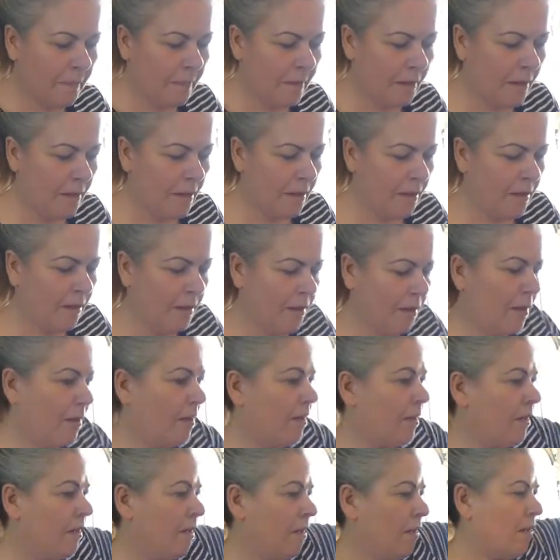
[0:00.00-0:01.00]

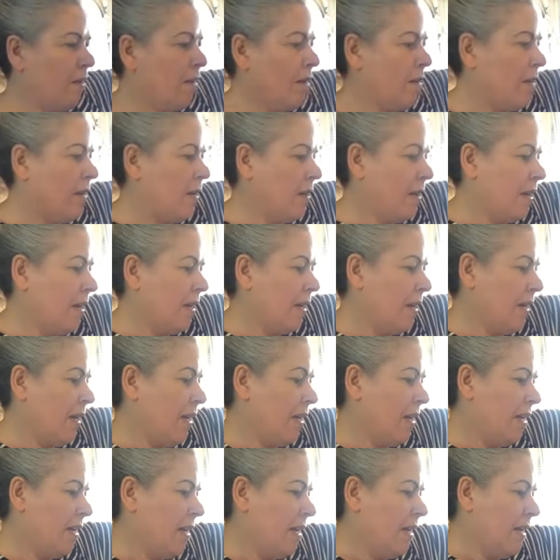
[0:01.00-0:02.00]

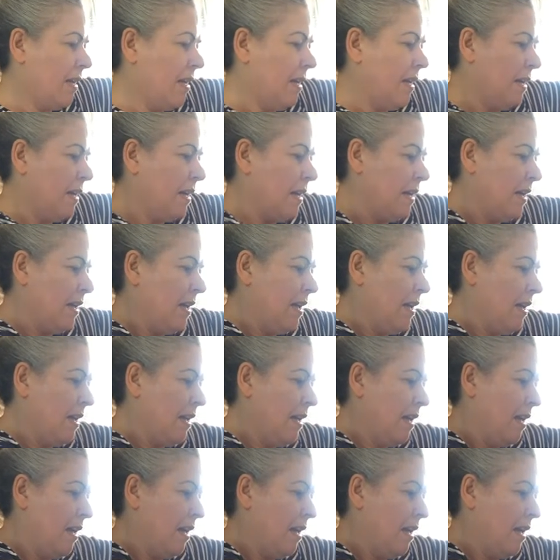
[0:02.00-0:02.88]
(silence)